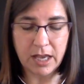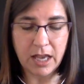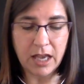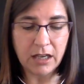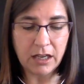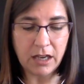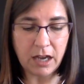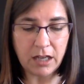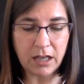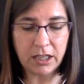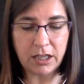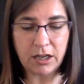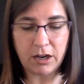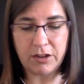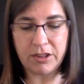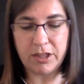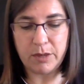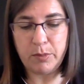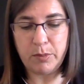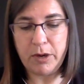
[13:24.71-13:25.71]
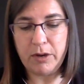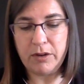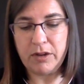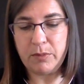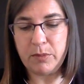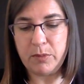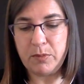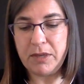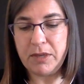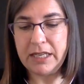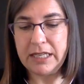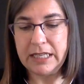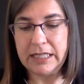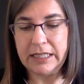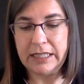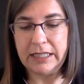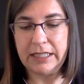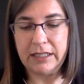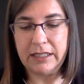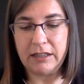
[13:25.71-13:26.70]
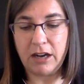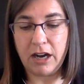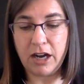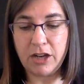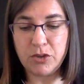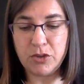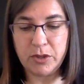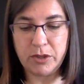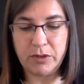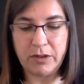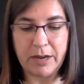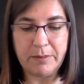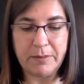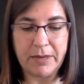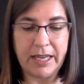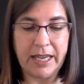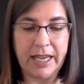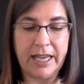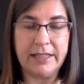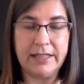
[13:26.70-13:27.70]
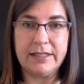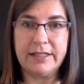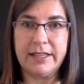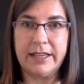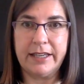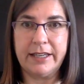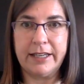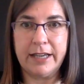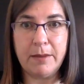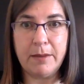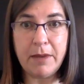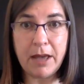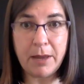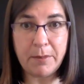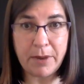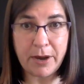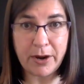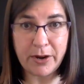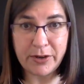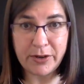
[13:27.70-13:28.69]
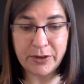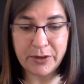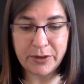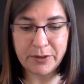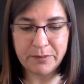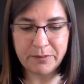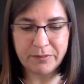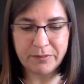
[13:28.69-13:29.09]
Khan and Karthik paired up immediately. Audrey grabbed my hand, saying, "Come on, partner."